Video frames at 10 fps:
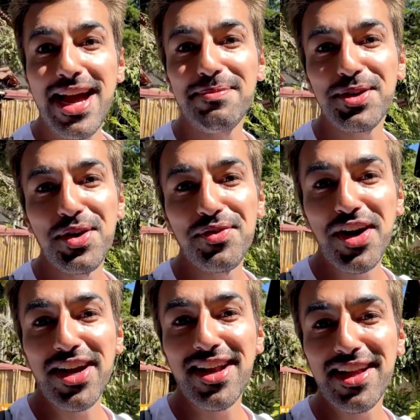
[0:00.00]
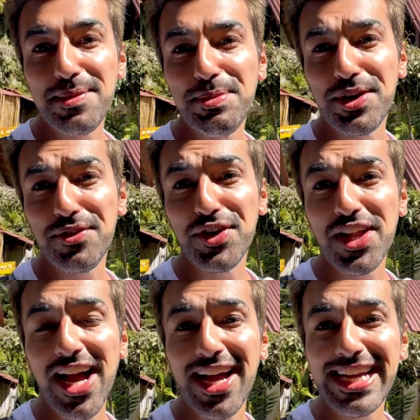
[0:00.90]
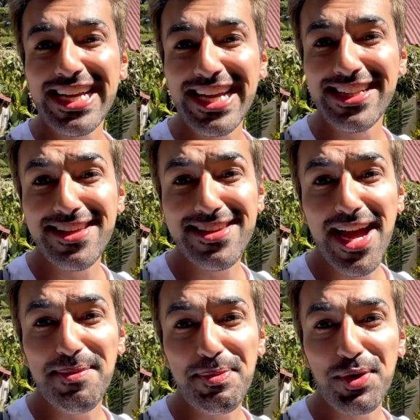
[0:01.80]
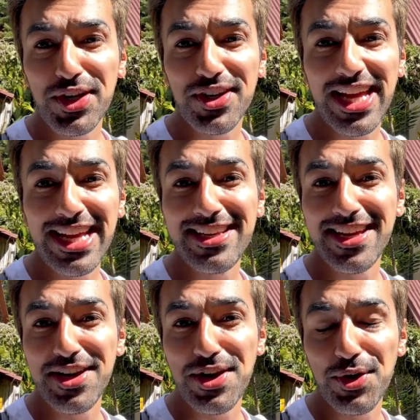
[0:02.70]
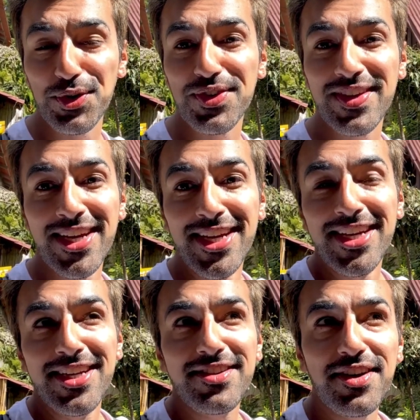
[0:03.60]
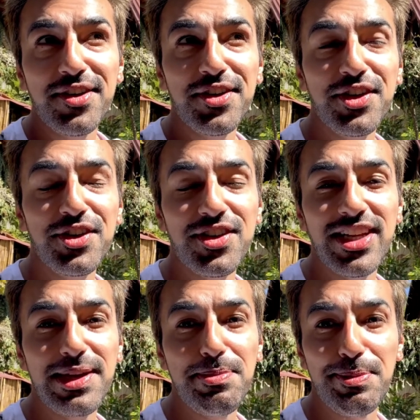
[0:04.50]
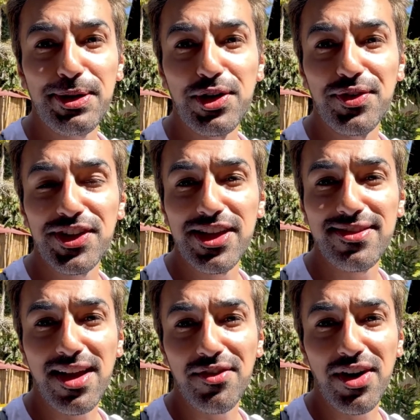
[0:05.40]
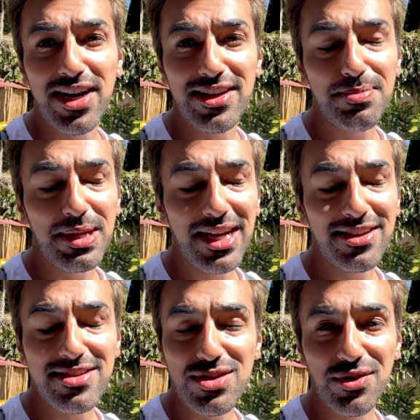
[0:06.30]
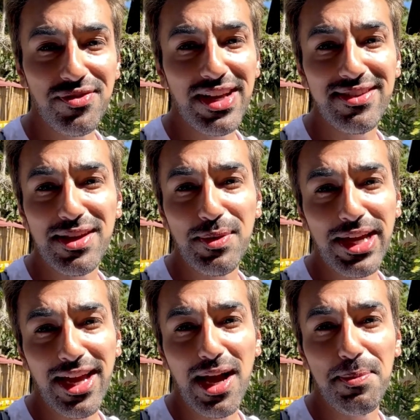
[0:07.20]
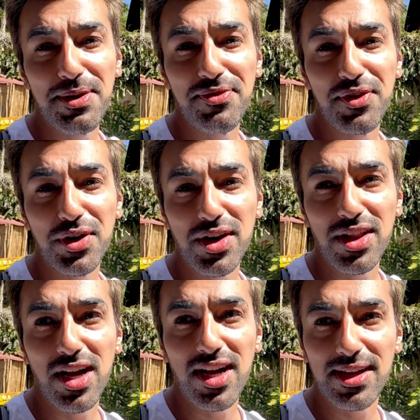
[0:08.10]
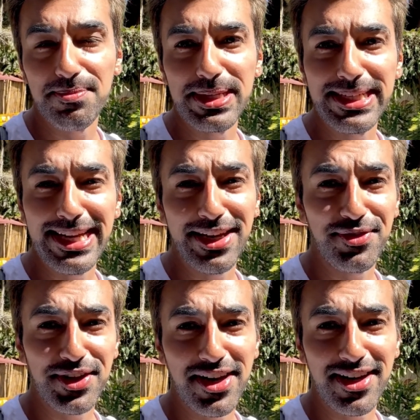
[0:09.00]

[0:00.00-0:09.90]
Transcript: time to go for another beautiful hike, and this time I'm going to the Indian Nose. So usually people go for the sunrise, but I just don't fancy waking up at 4 o'clock and be dead for the